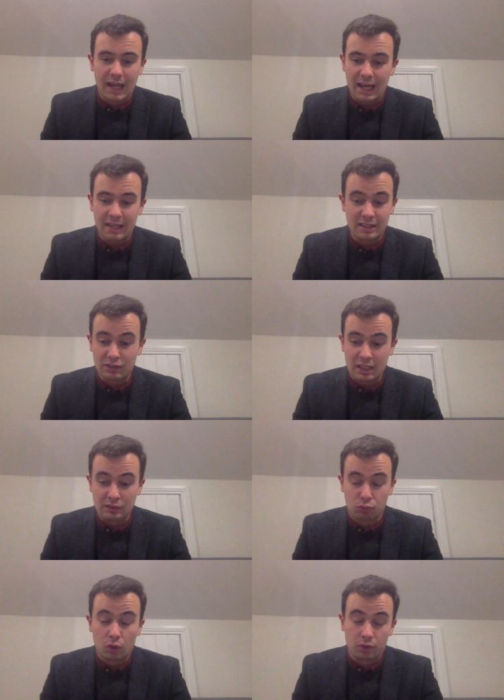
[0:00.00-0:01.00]
Uh, he's,
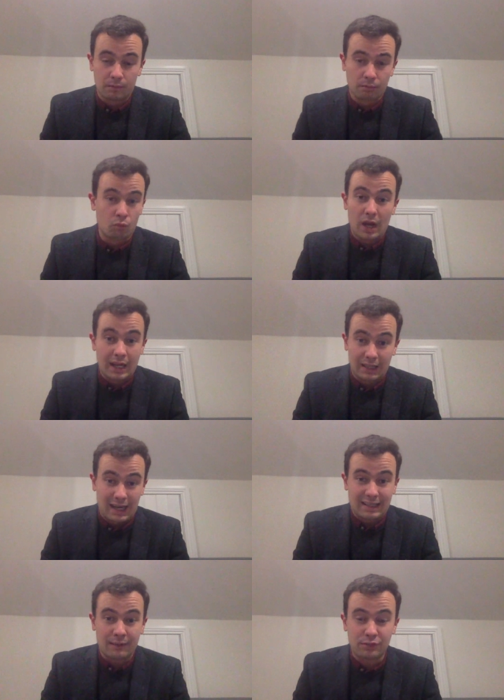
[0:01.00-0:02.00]
he's run well
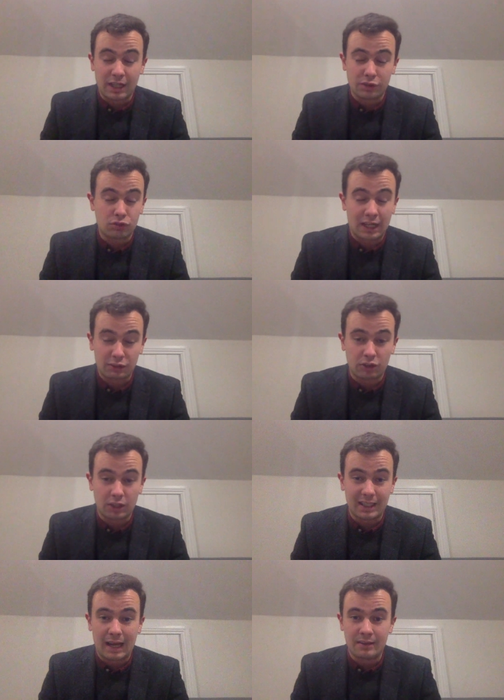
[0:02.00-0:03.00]
at left-handed tracks
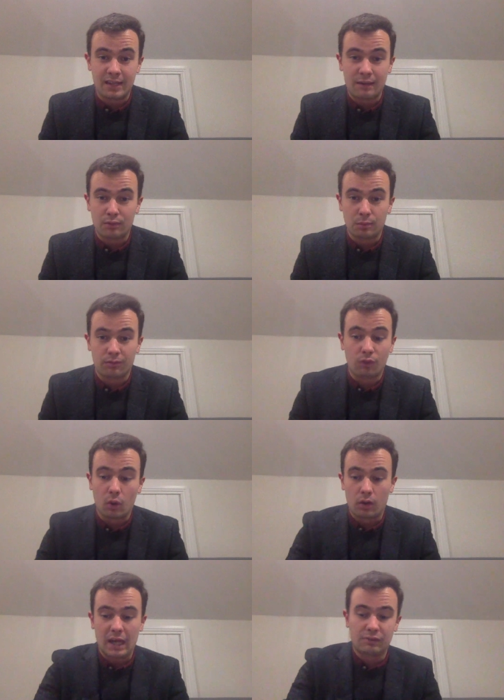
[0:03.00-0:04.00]
like Navan
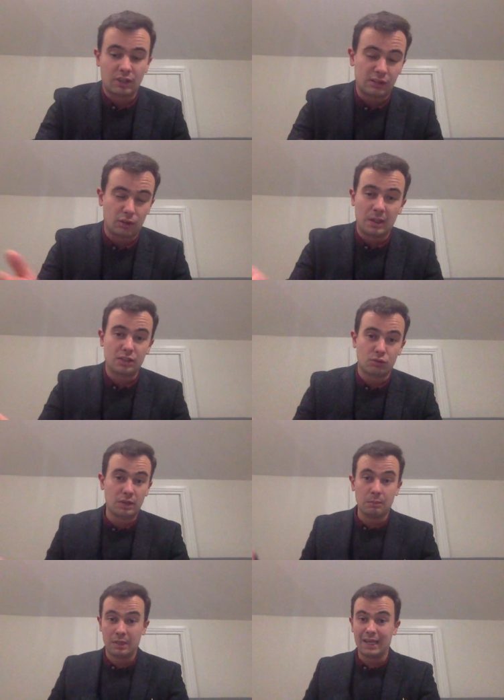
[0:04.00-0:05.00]
before, as, as I mentioned
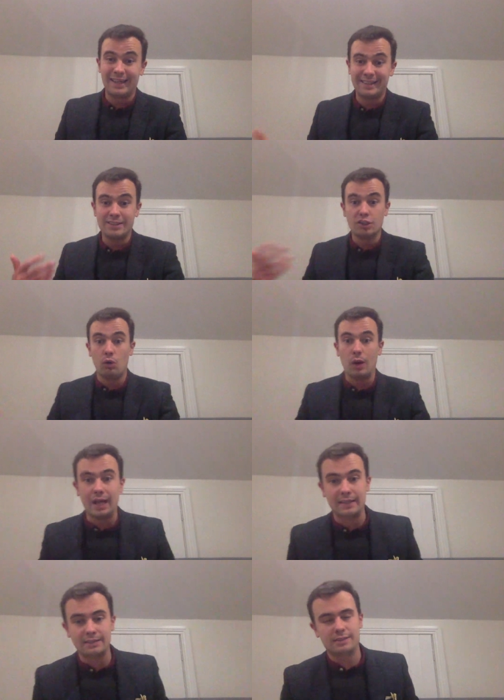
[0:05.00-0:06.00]
with Minella Indo
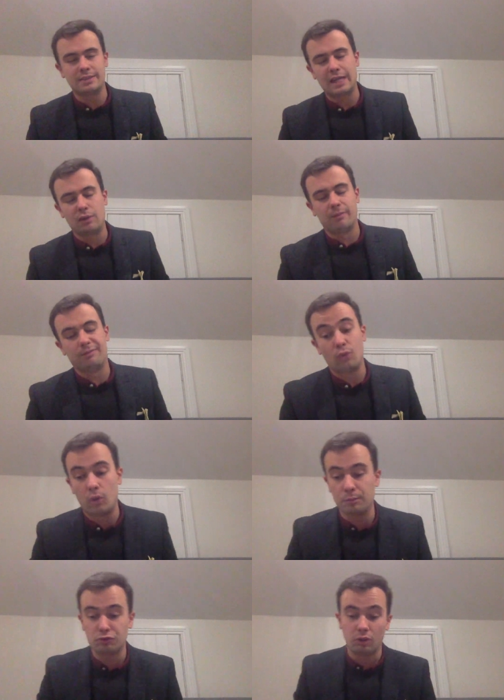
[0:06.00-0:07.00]
and the 10-up form.